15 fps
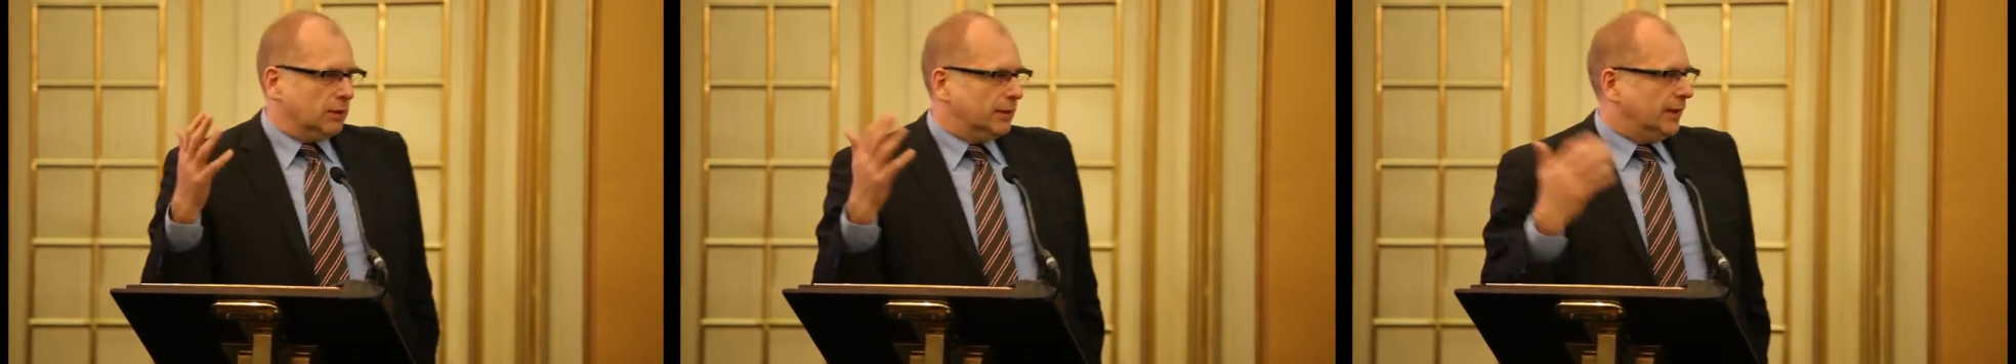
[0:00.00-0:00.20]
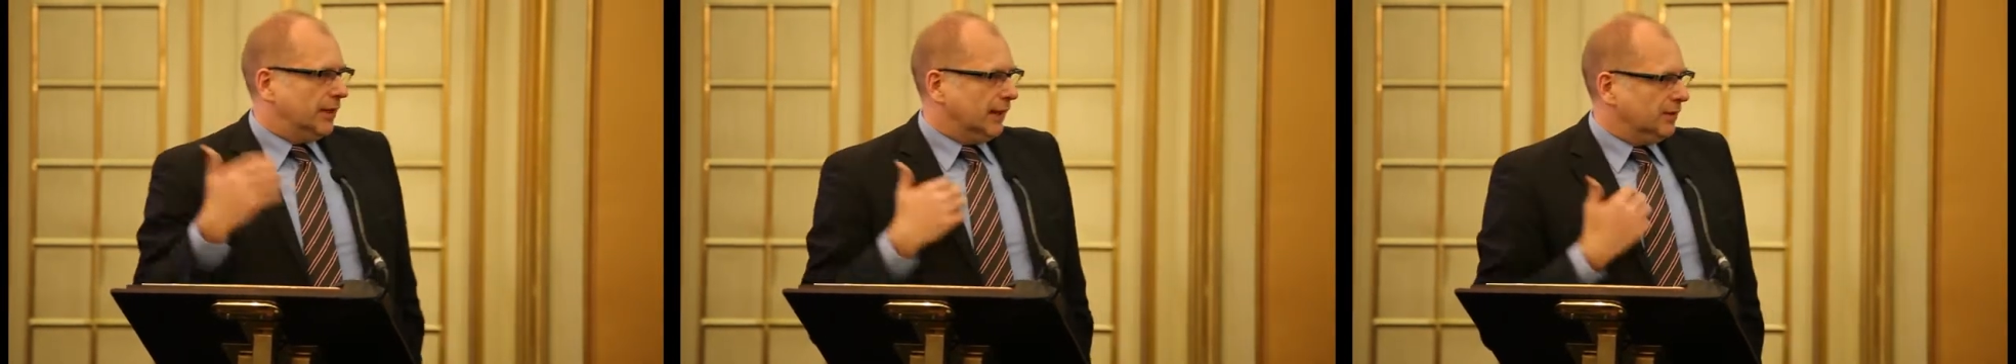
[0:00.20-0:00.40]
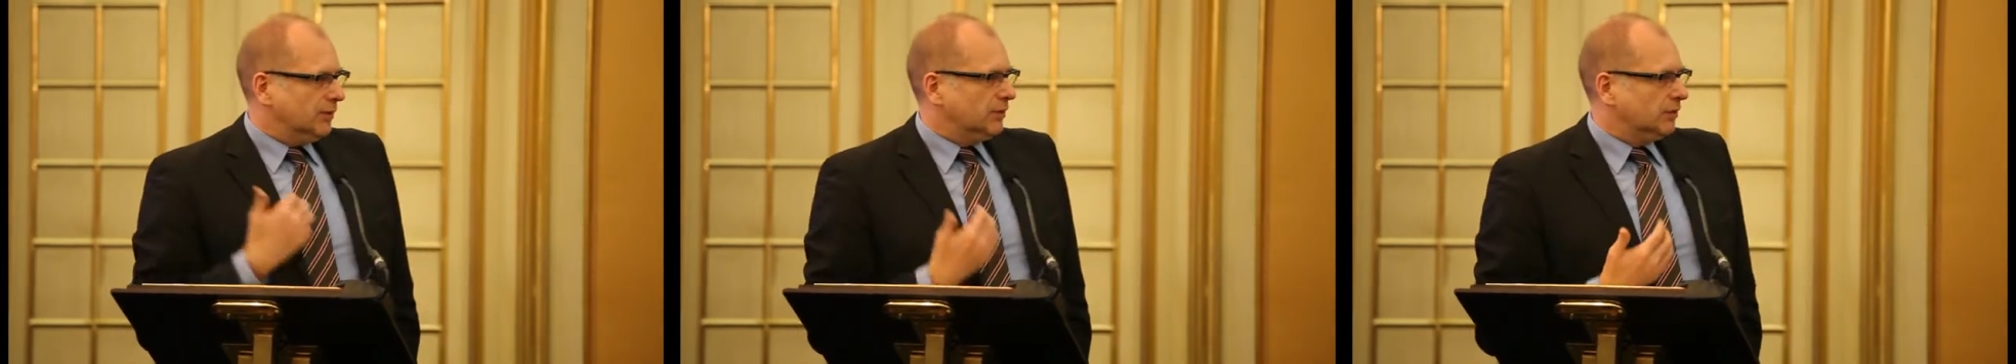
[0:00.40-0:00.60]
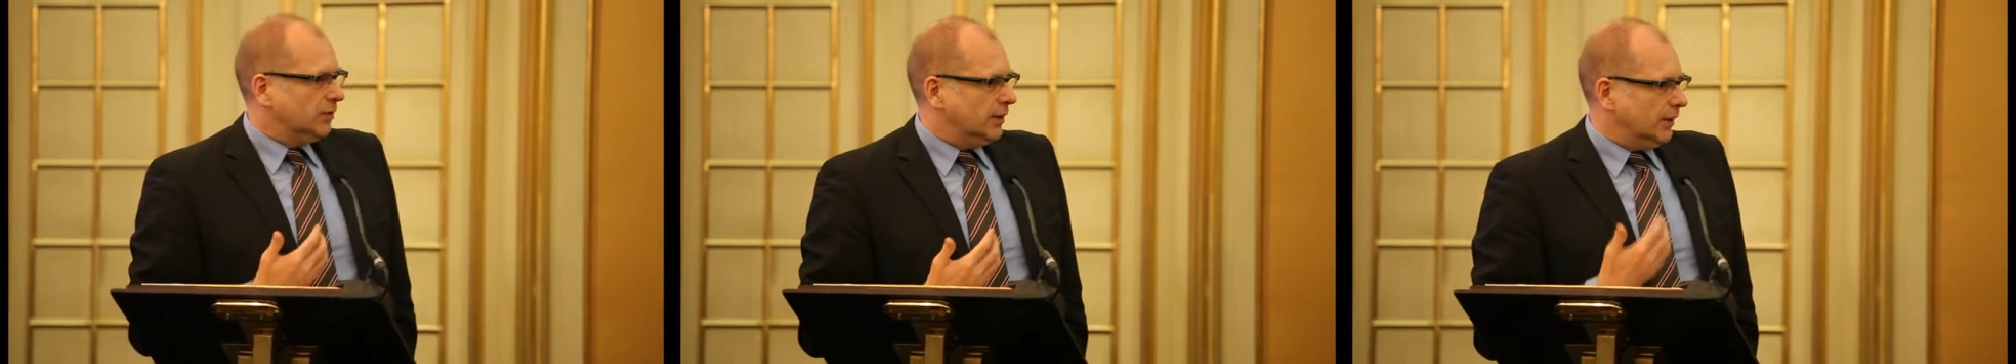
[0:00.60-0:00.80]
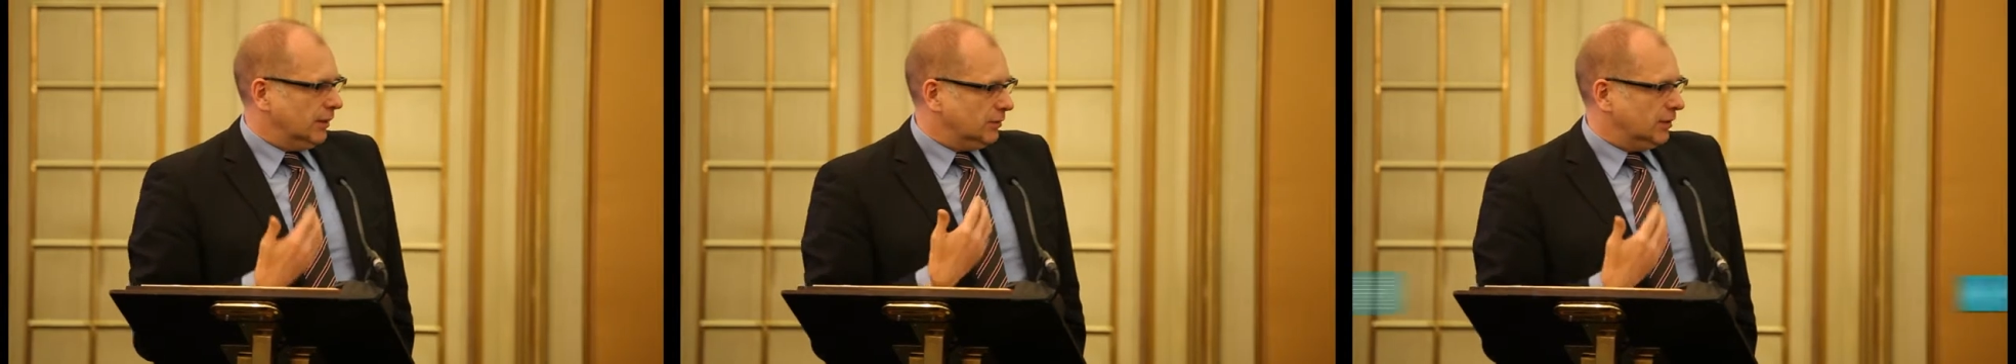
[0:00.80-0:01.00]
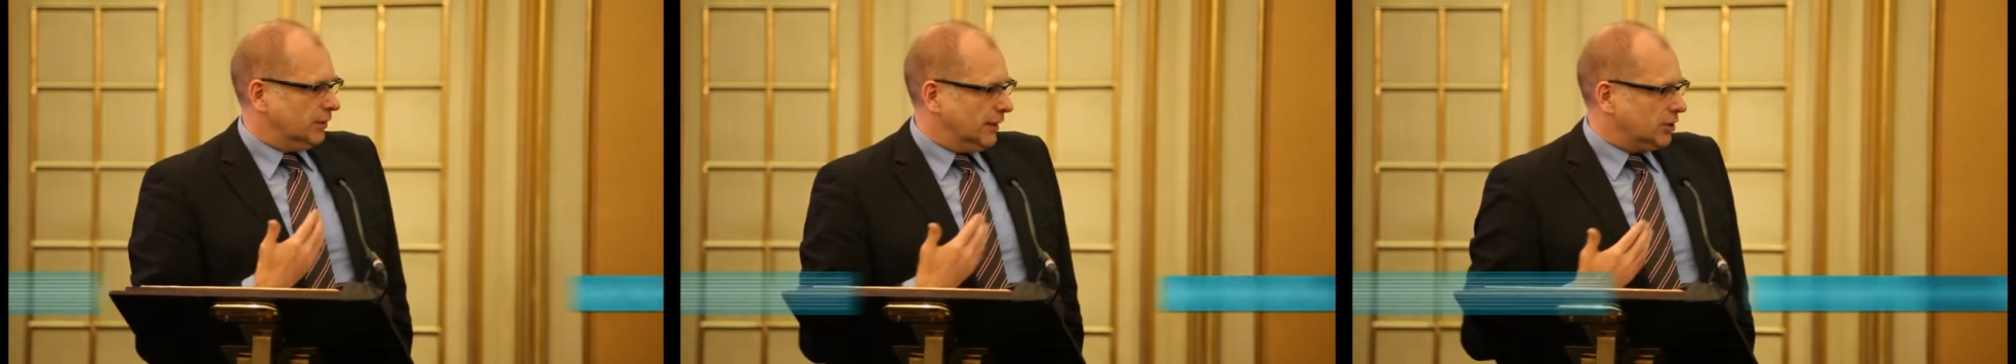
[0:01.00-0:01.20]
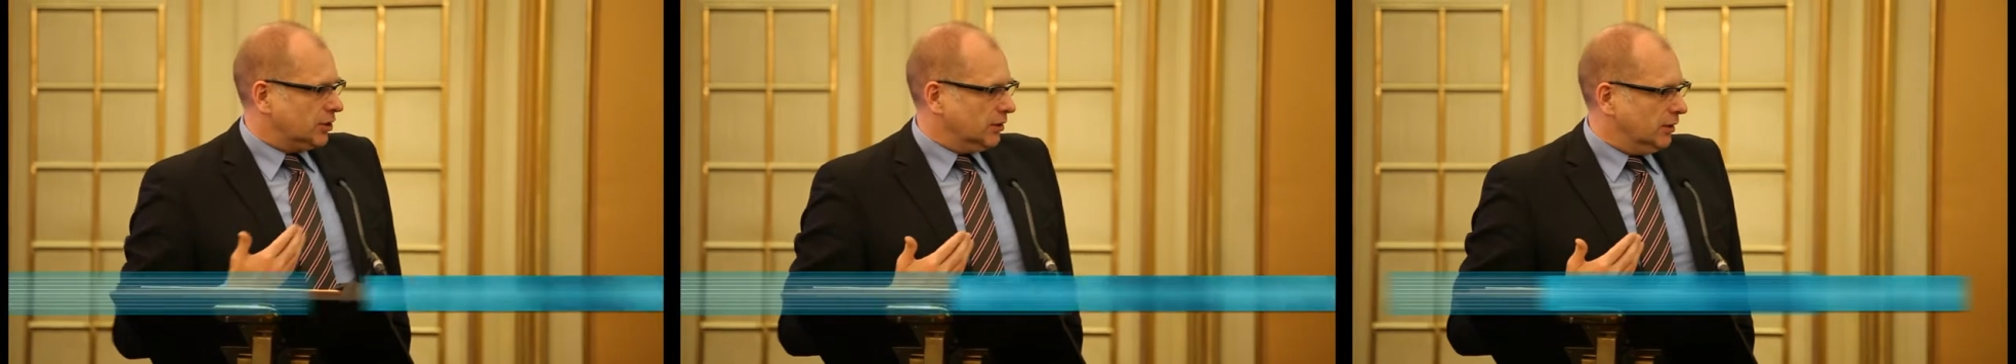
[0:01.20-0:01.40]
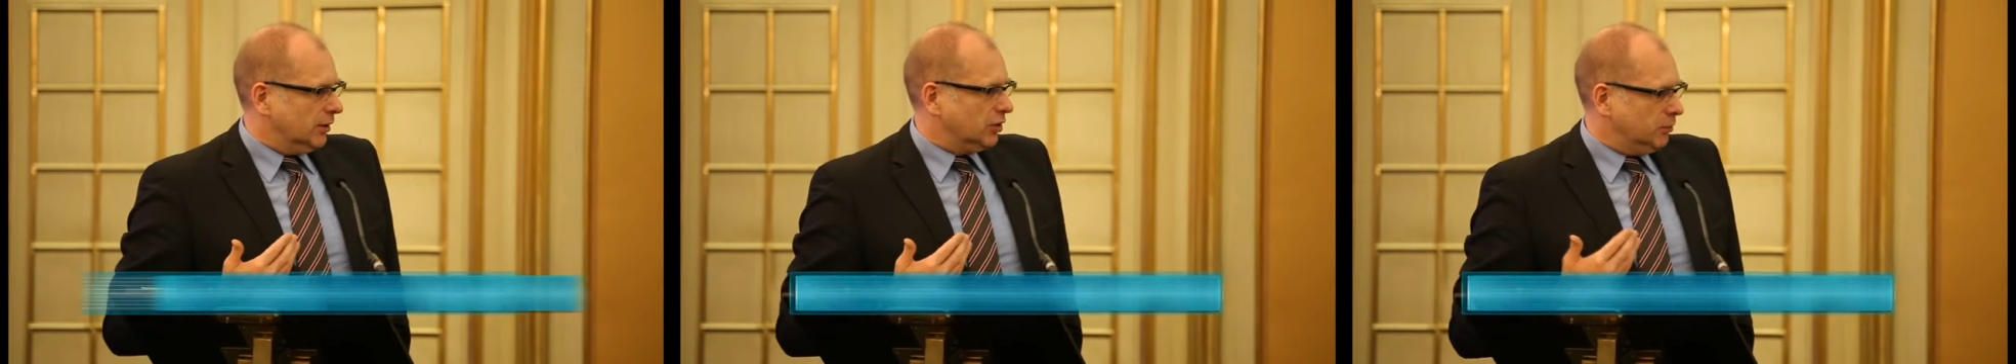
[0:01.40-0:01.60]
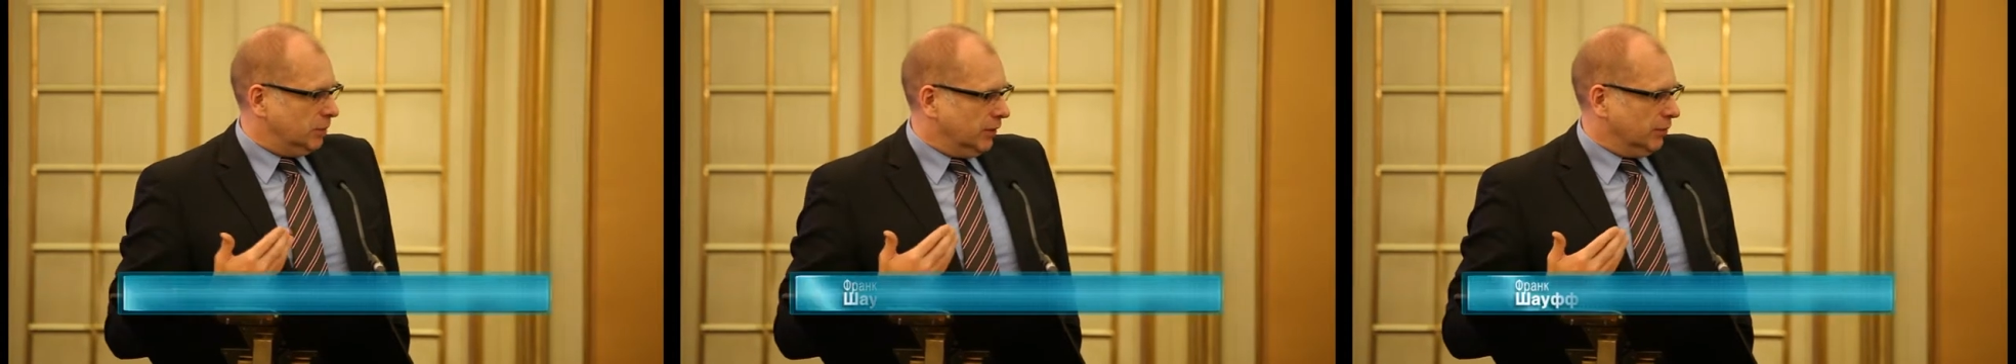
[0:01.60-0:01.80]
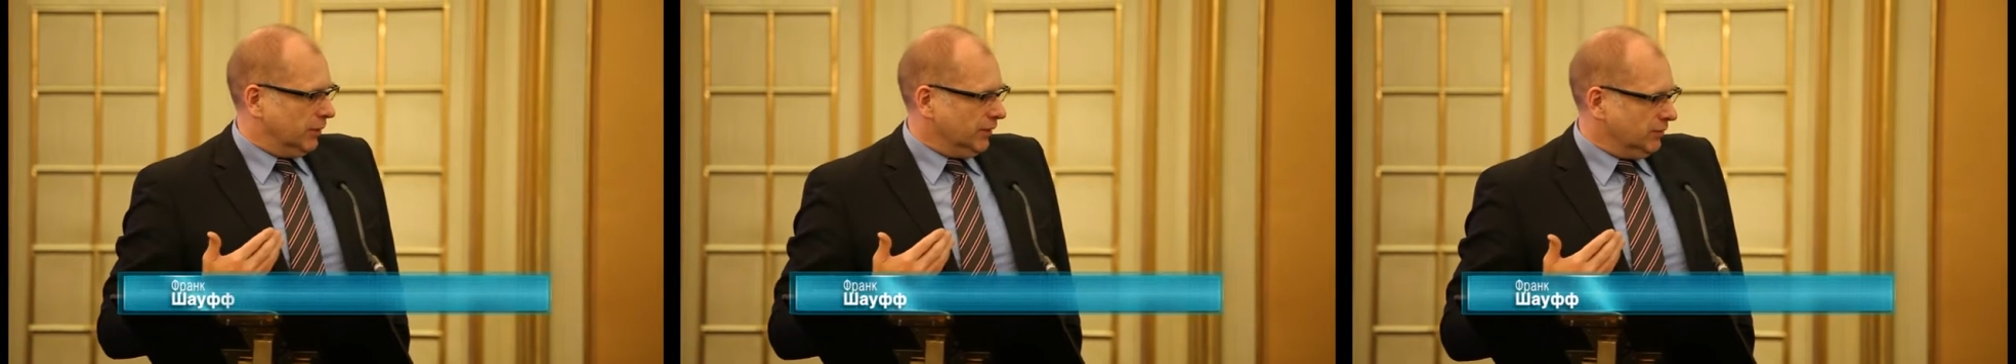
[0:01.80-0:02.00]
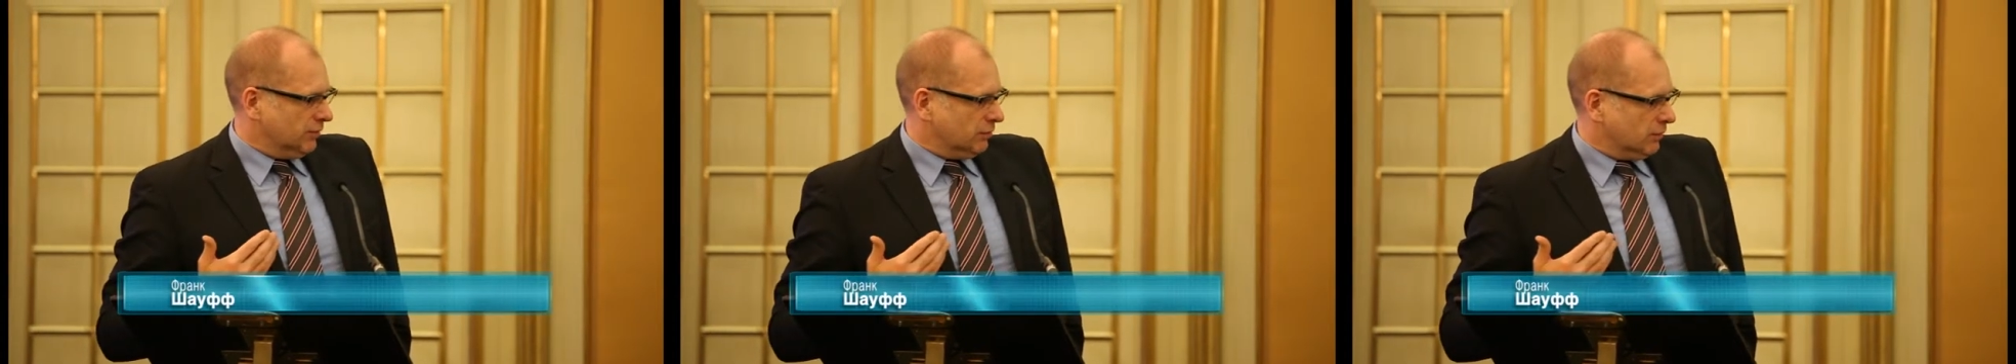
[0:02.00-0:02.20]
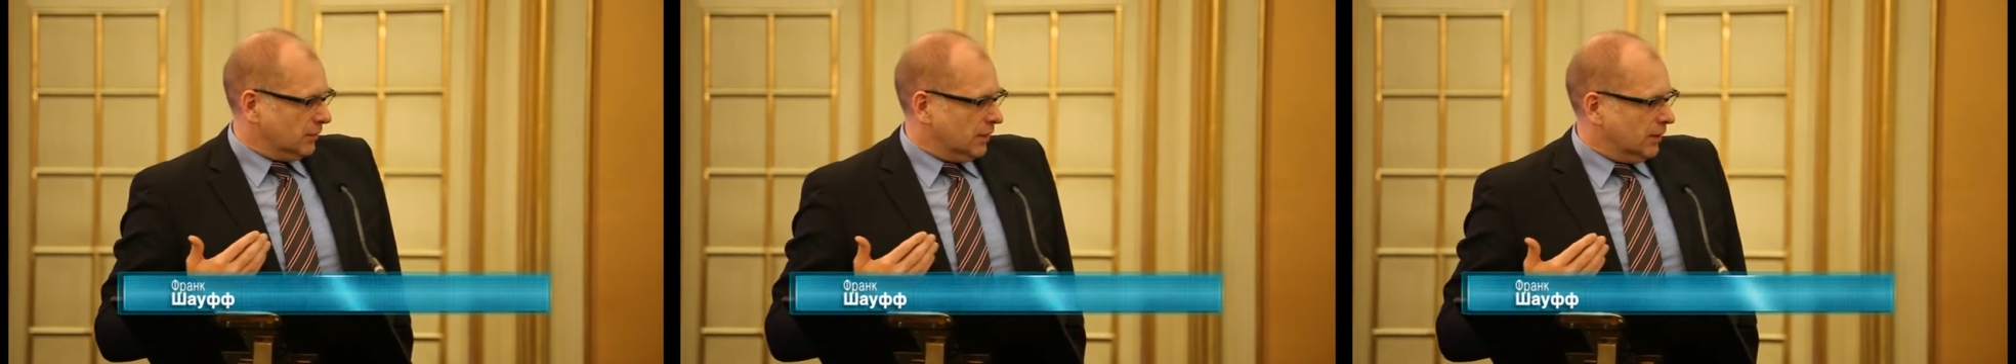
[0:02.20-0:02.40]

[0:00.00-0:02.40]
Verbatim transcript: against the international experience.